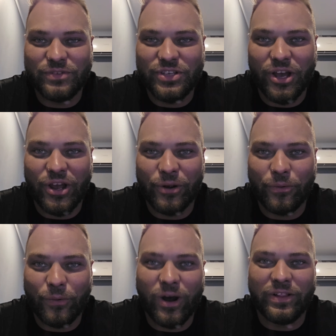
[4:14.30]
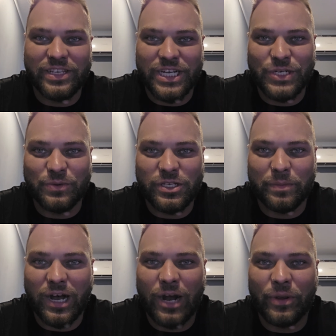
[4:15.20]
So while this engine was
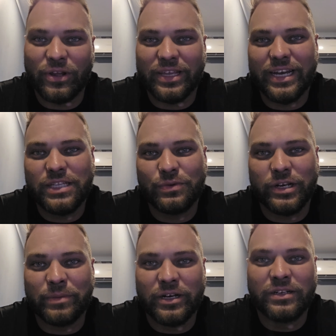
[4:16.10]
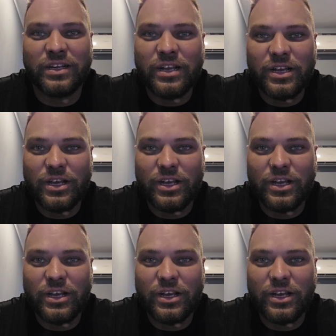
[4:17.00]
apart, we got the heads rebuilt.